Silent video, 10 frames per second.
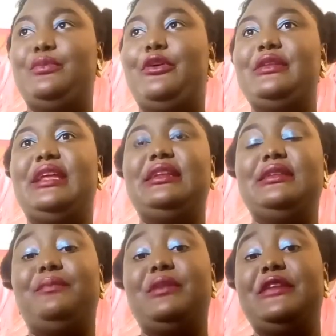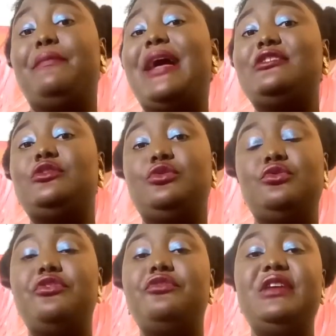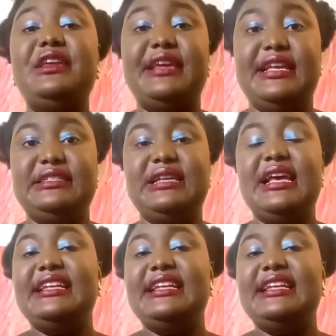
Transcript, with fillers: But in the past two, three years,